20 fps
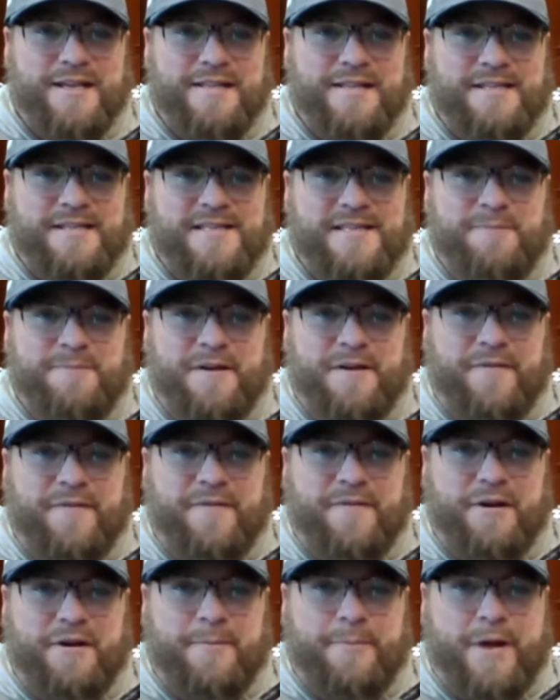This has been a
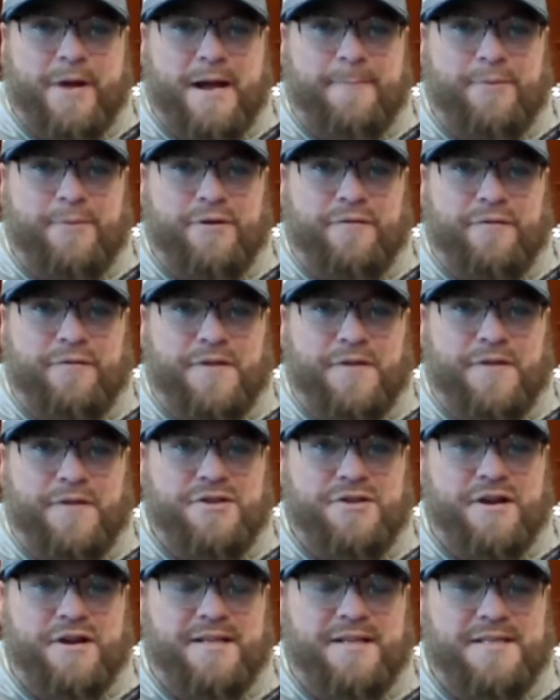very popular
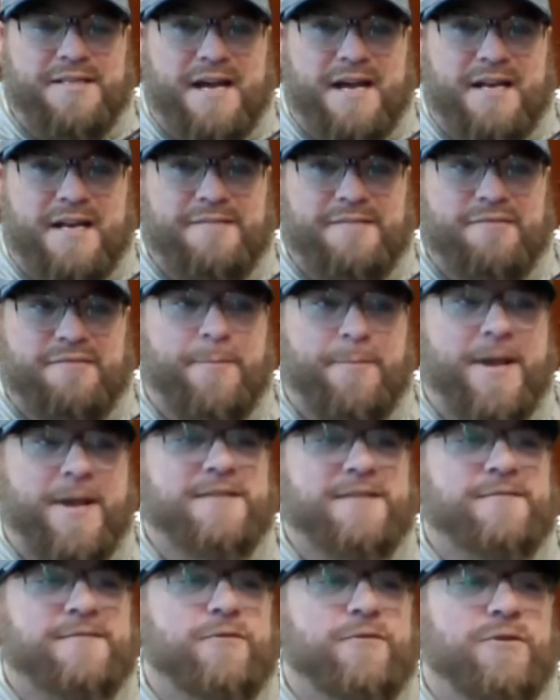feature on exotics for the
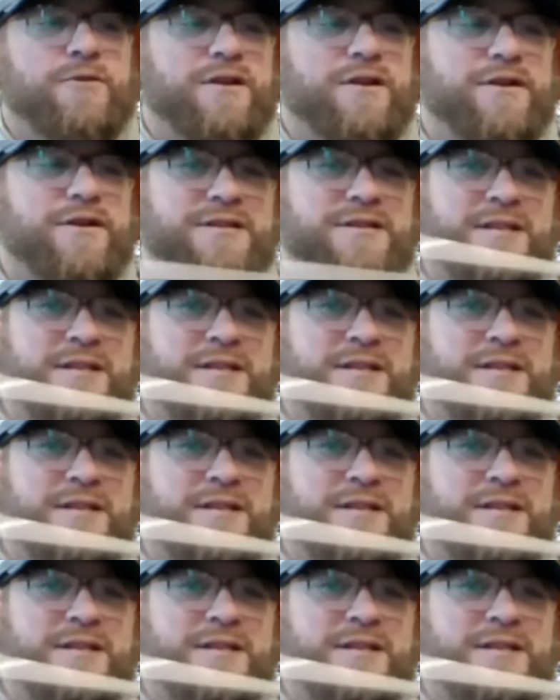past few years.